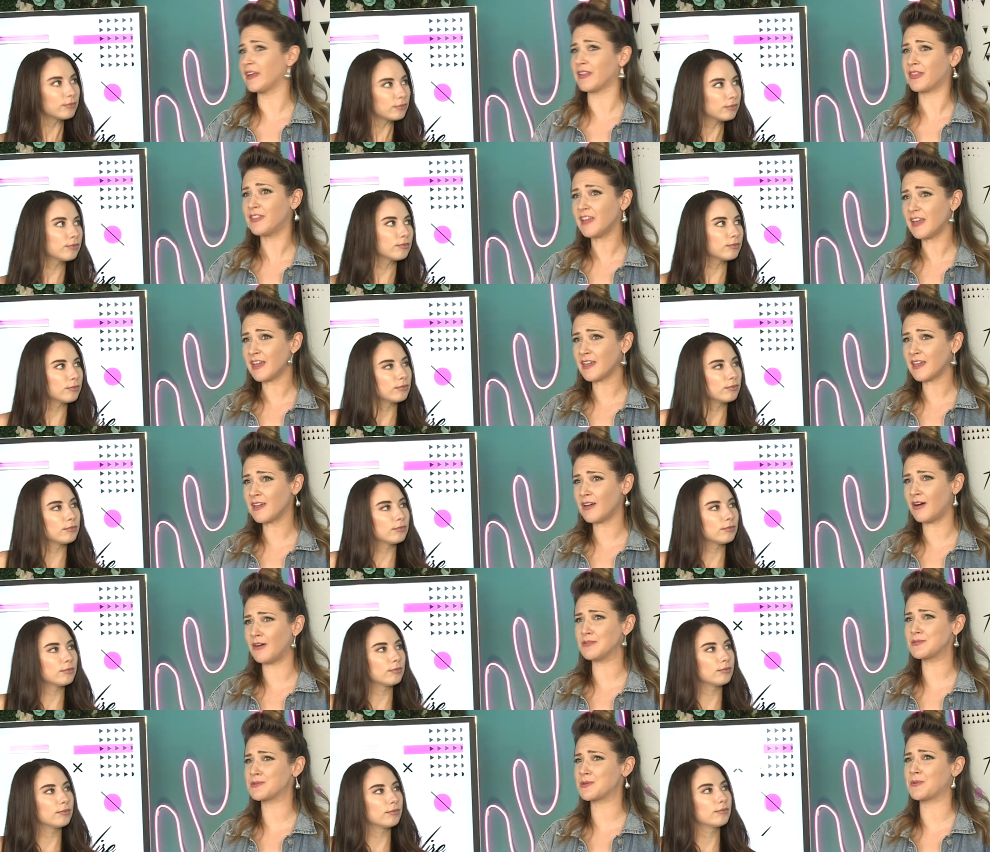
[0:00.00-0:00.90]
Speaker 1: a thing.
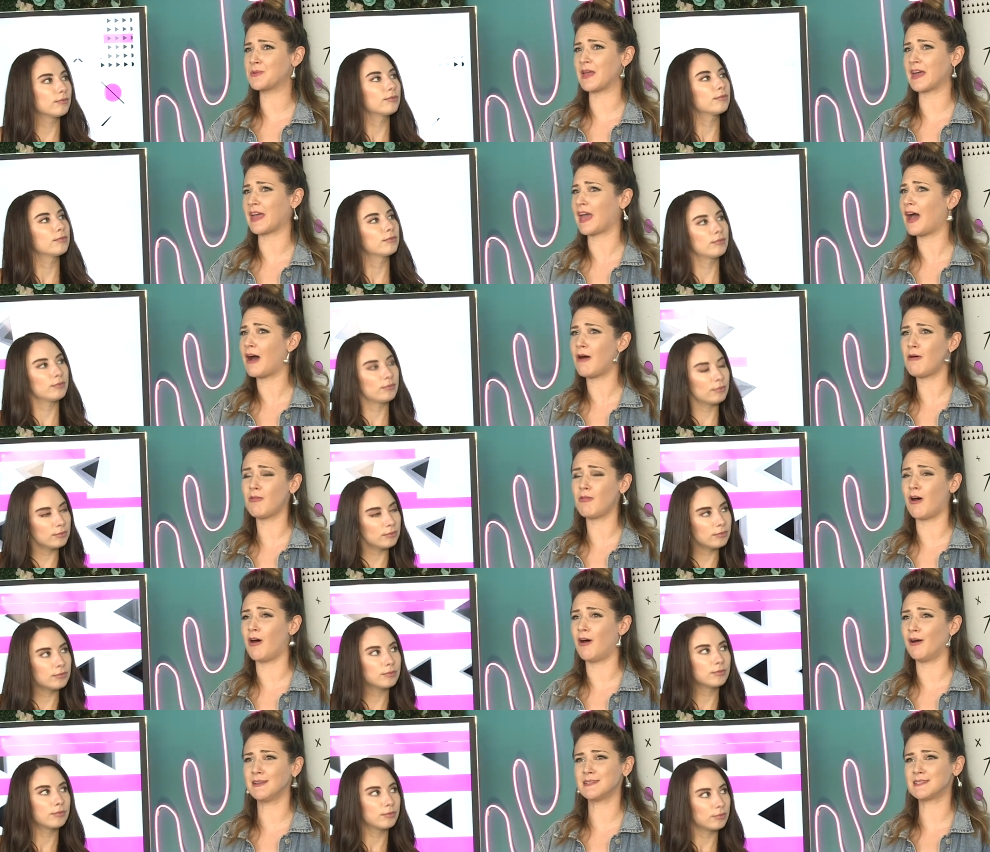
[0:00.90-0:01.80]
Also, like, how mm-hmm.
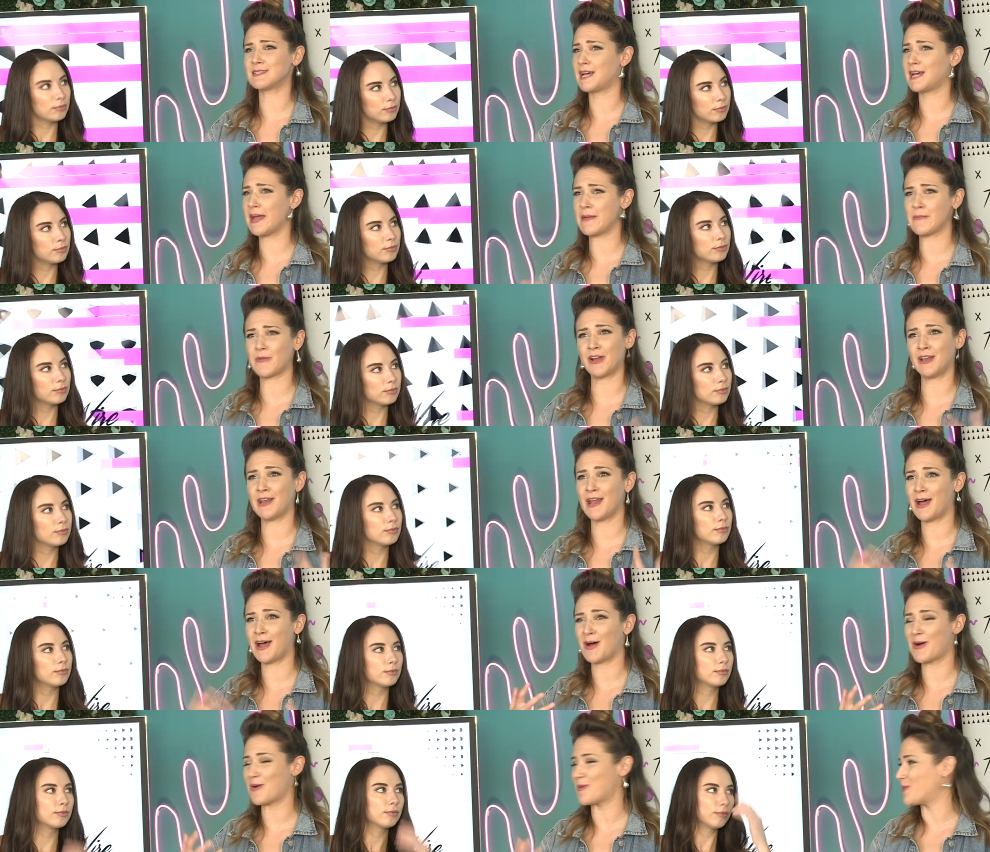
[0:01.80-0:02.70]
long is time right
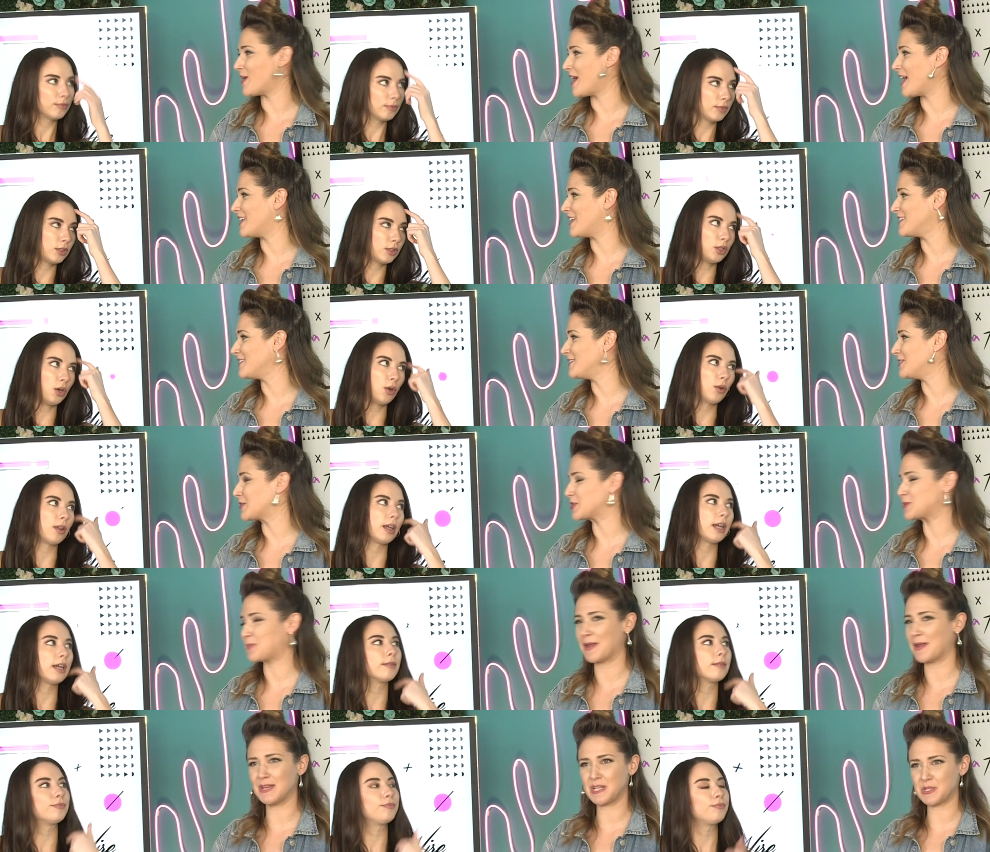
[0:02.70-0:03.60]
now when totally. you're
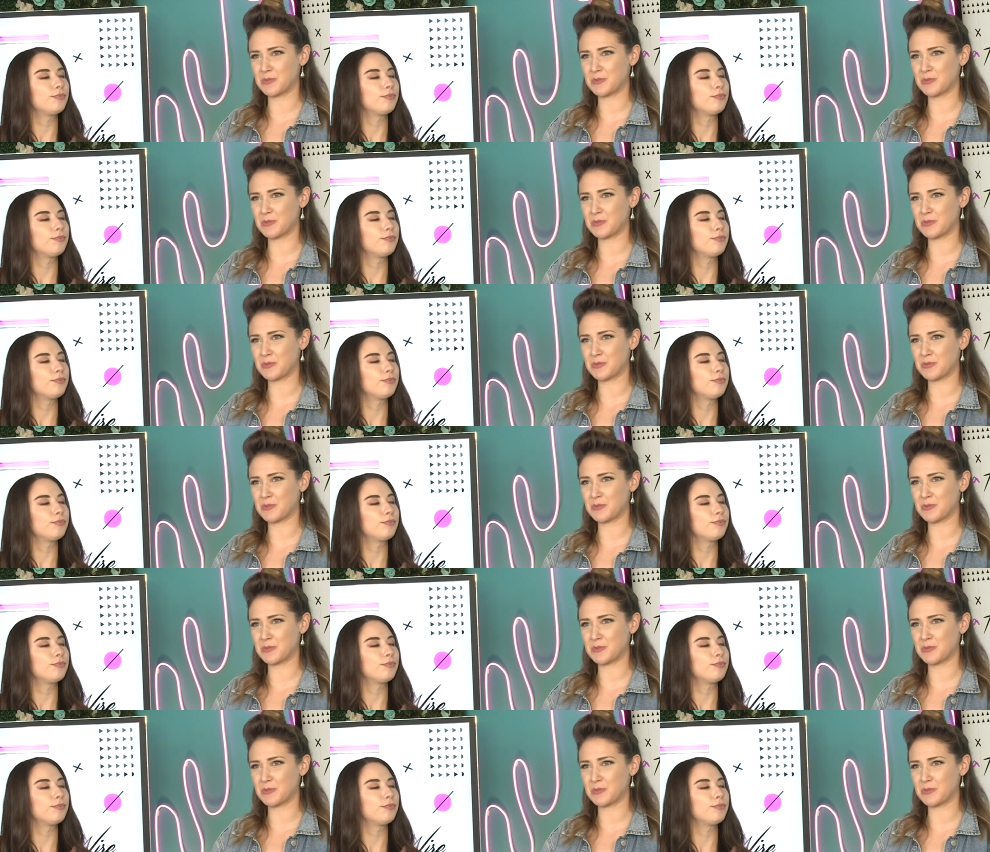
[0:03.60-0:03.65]
spending